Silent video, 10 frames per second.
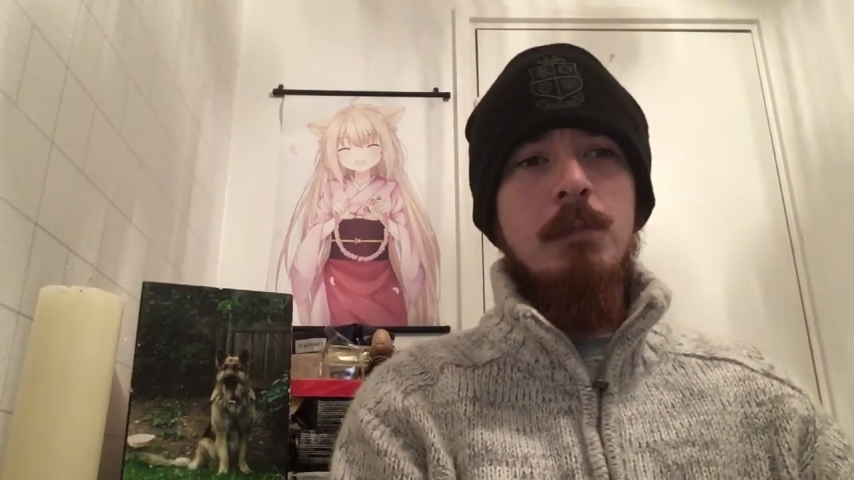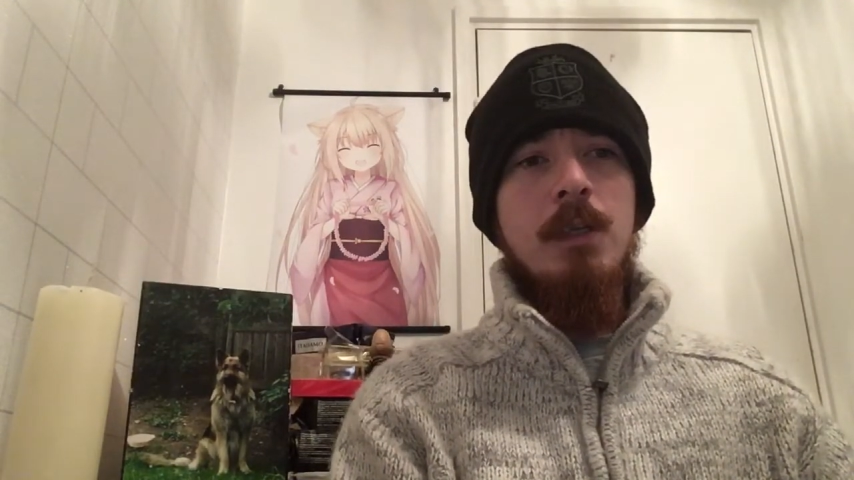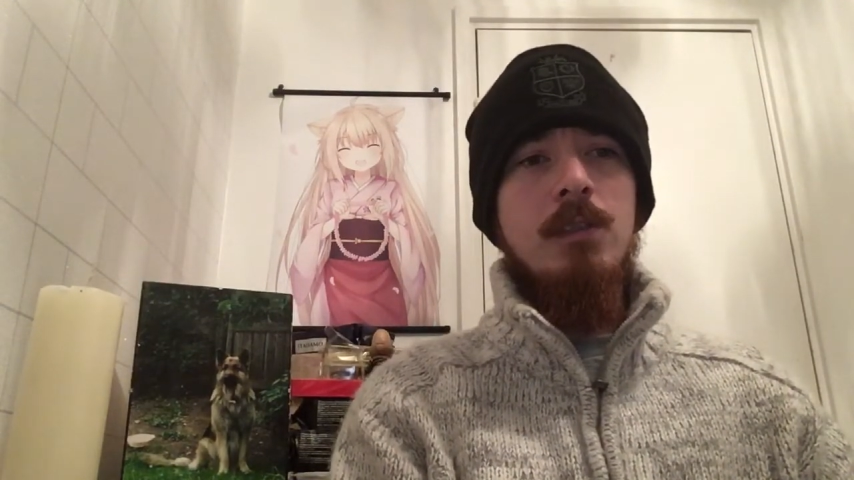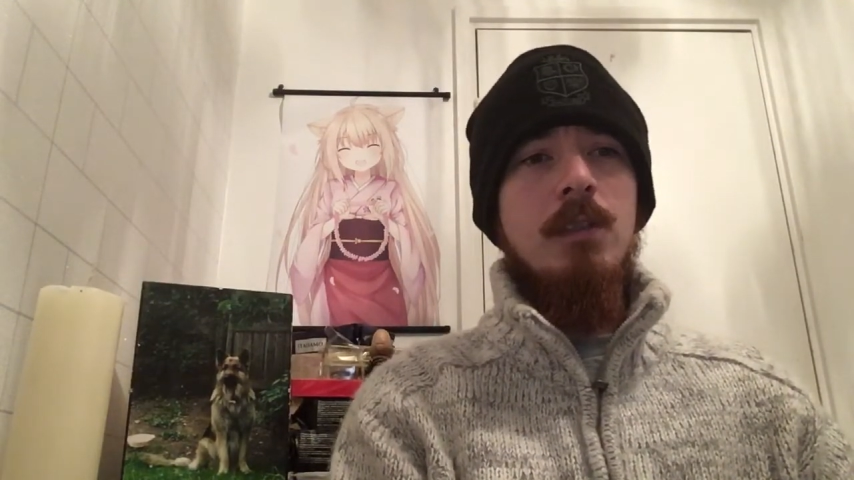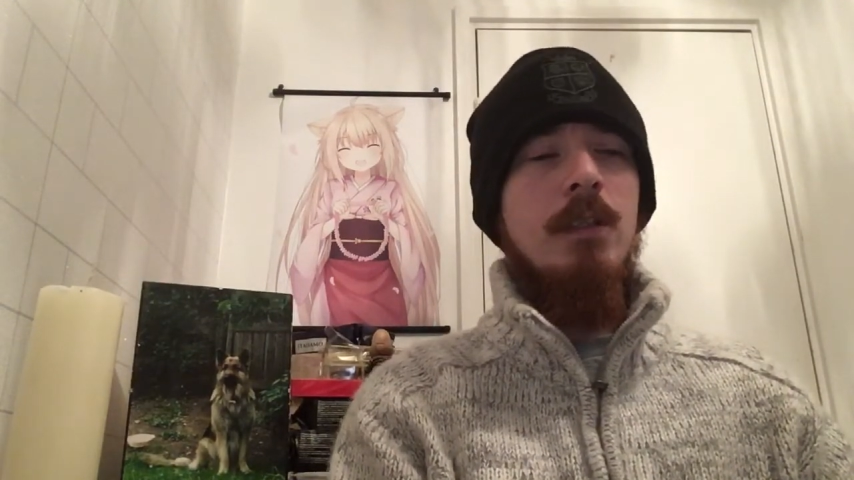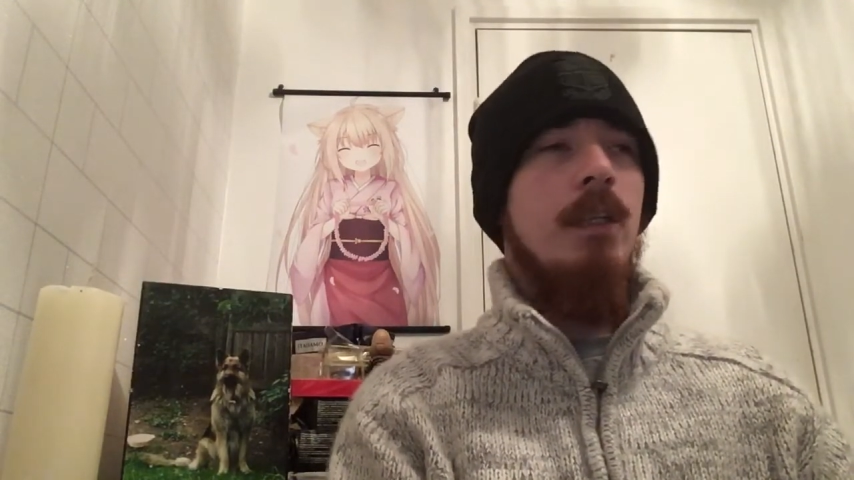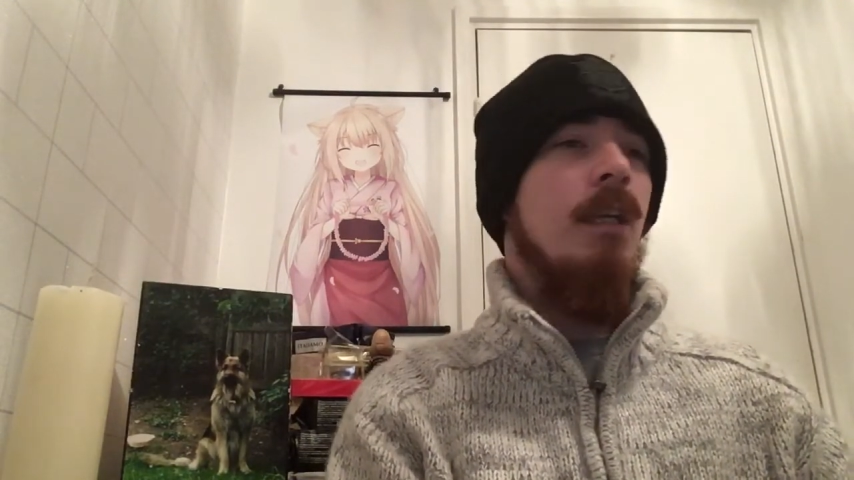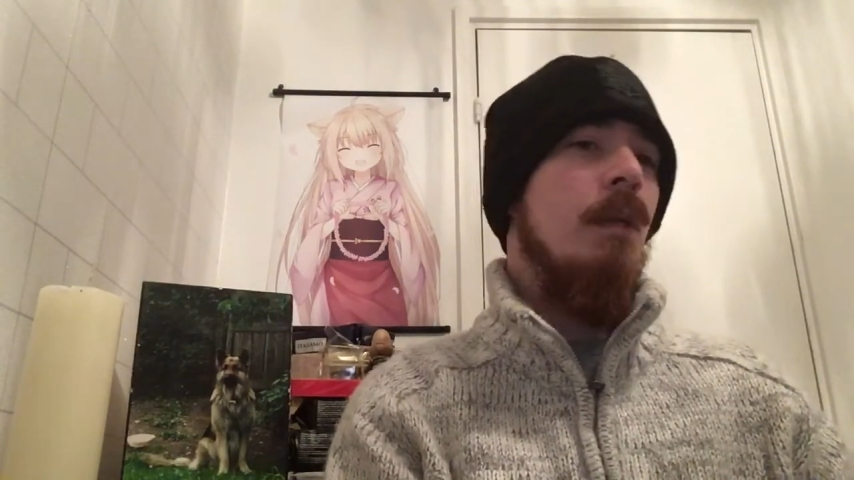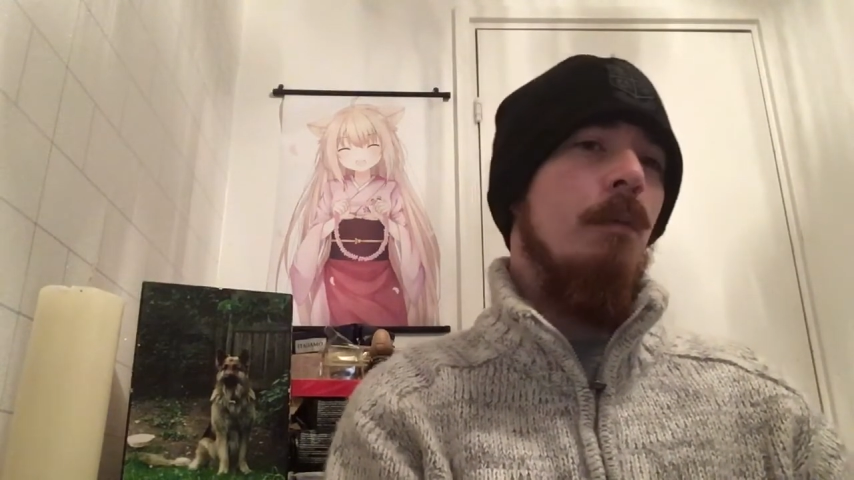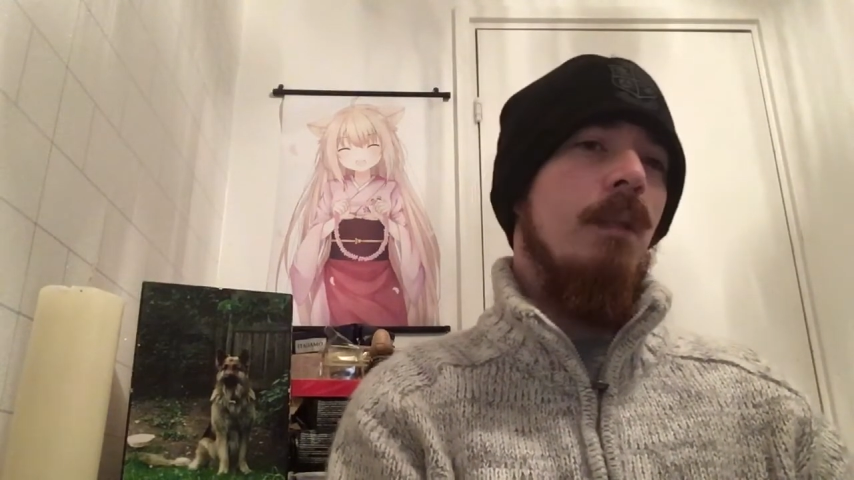Basically,
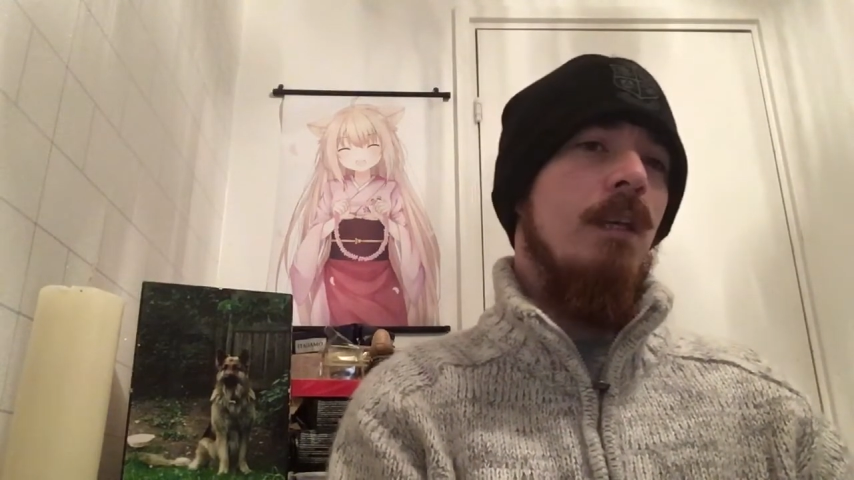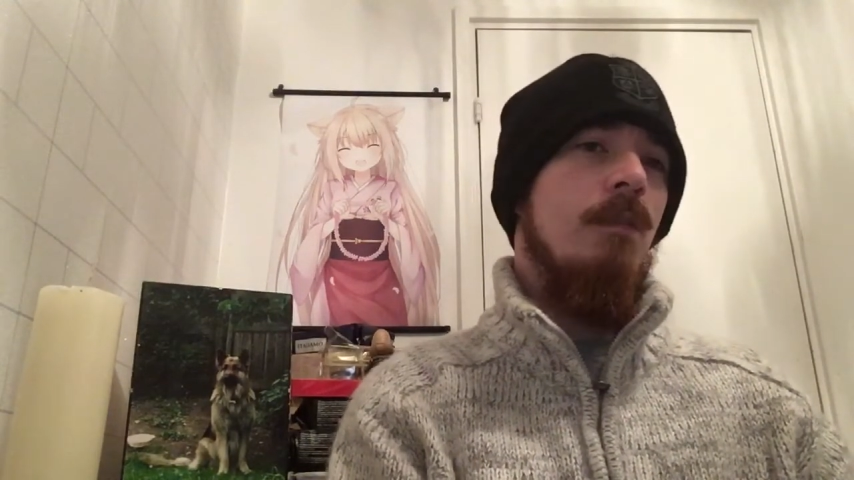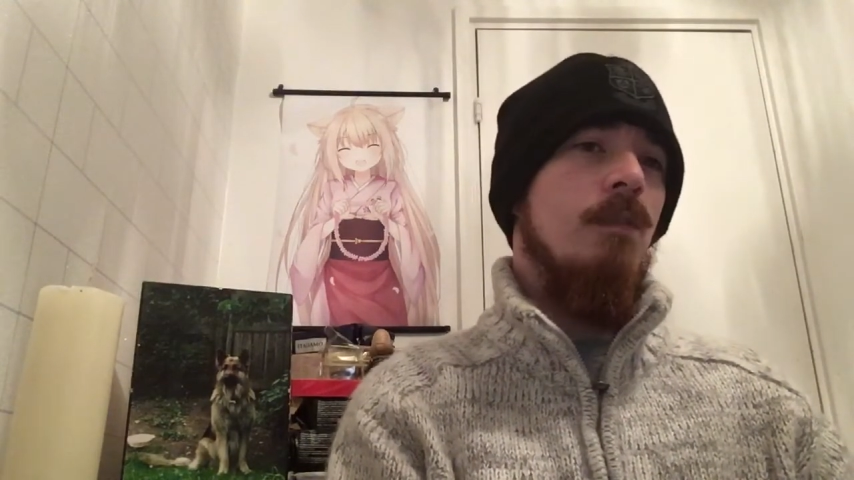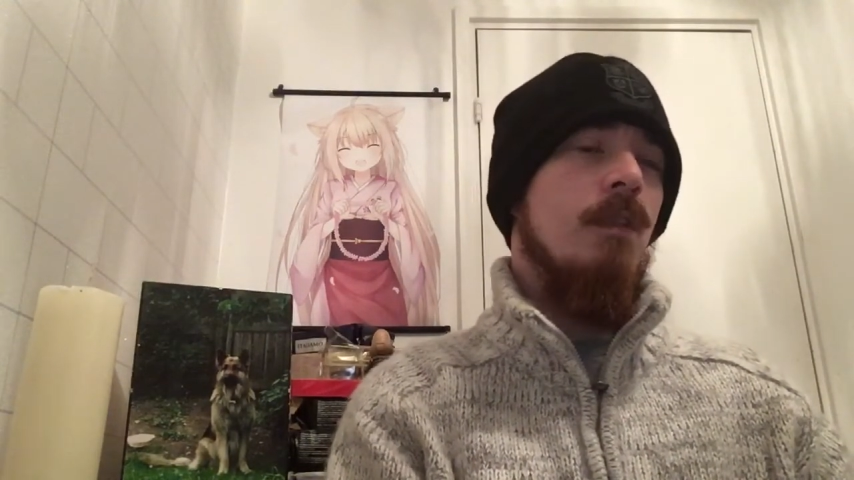he believes